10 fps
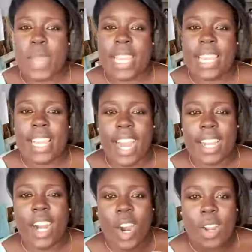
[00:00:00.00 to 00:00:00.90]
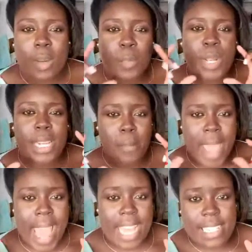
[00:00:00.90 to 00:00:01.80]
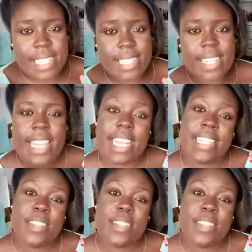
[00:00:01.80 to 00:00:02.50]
making Ankara print masks that